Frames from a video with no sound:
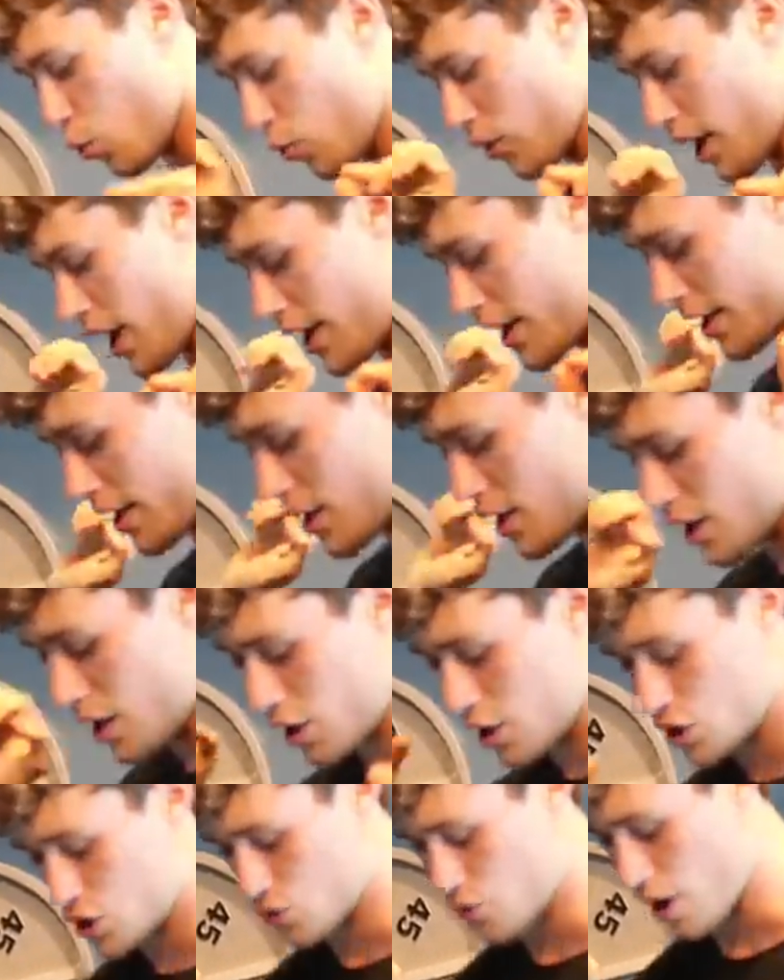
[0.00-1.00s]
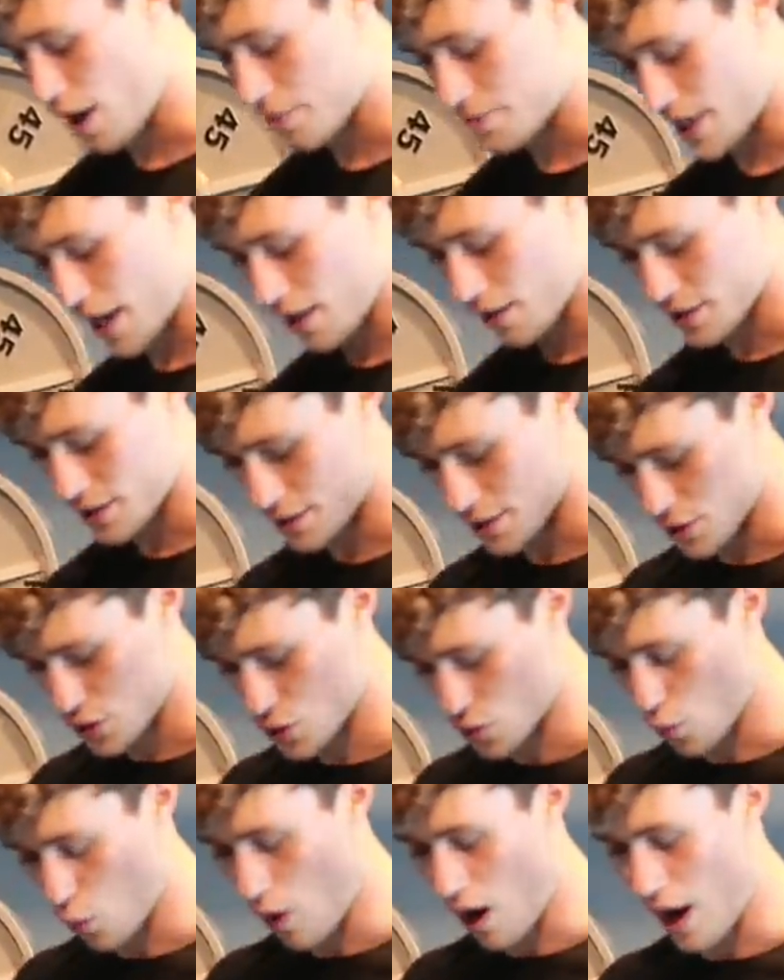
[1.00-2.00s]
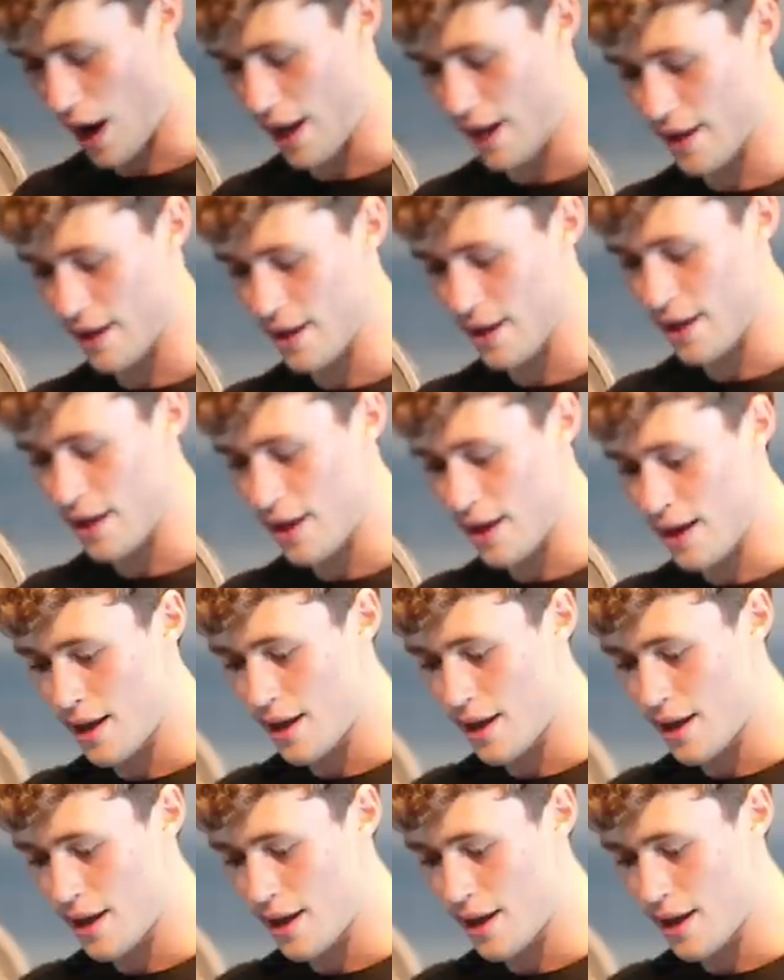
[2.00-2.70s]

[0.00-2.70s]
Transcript: when I drop down into the squat,